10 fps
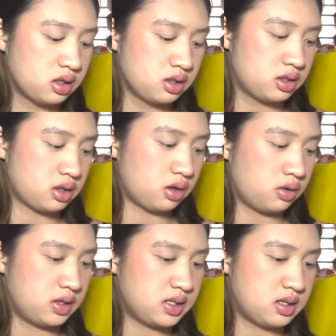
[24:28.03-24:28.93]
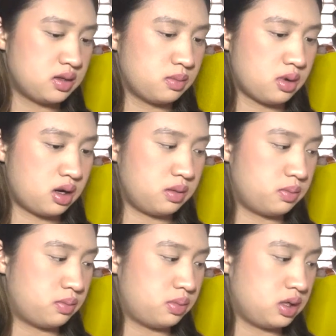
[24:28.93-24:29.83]
So this is my
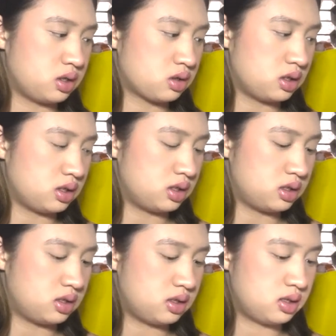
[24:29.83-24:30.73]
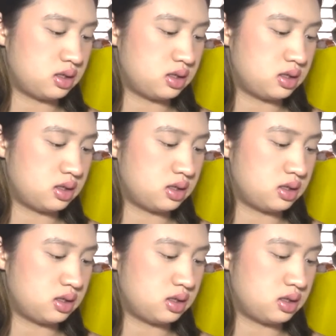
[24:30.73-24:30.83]
Pinterest